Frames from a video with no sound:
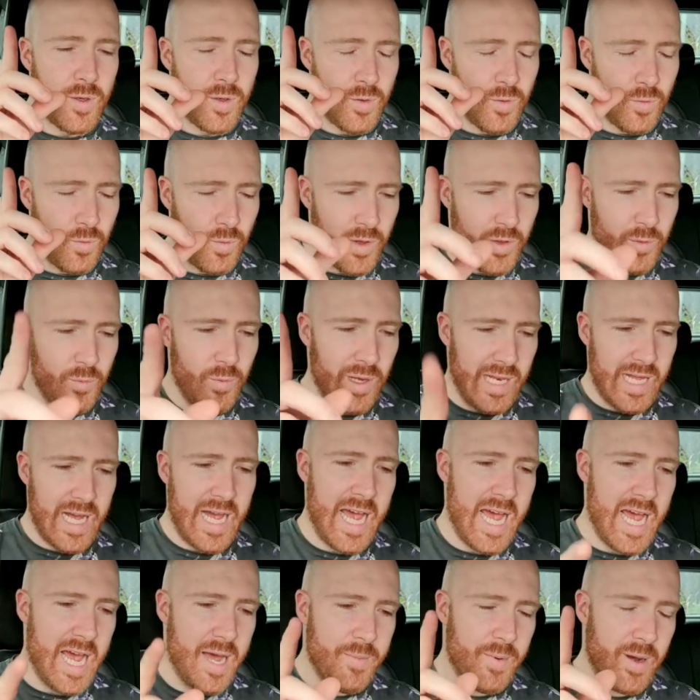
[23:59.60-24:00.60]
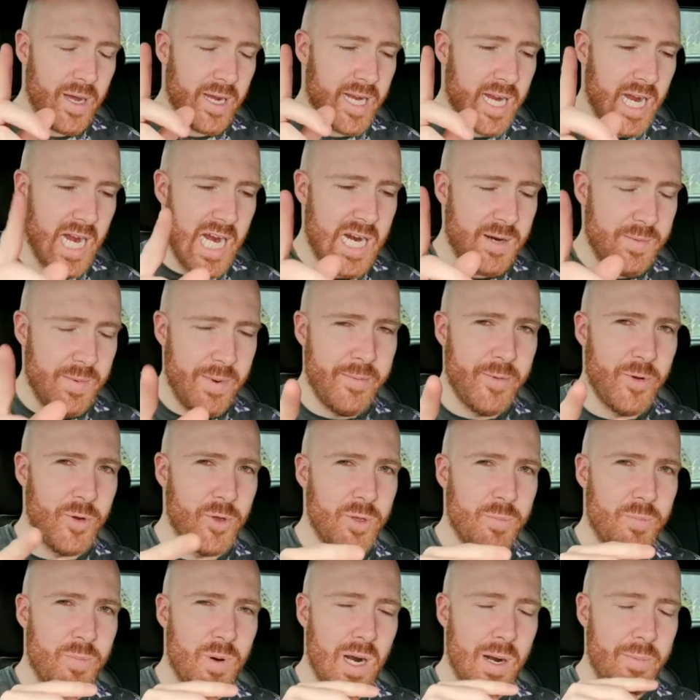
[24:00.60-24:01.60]
with will.i.am. I can't remember who
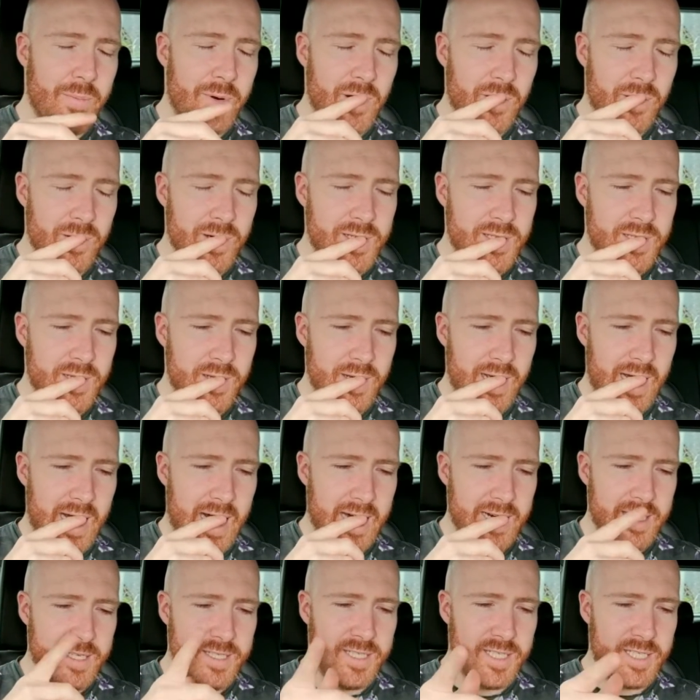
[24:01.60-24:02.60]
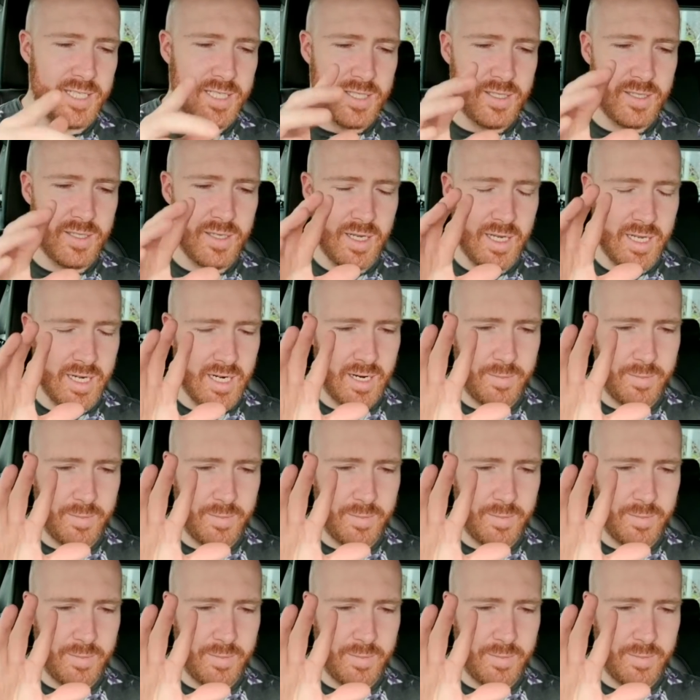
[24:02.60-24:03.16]
the primary artist is, and I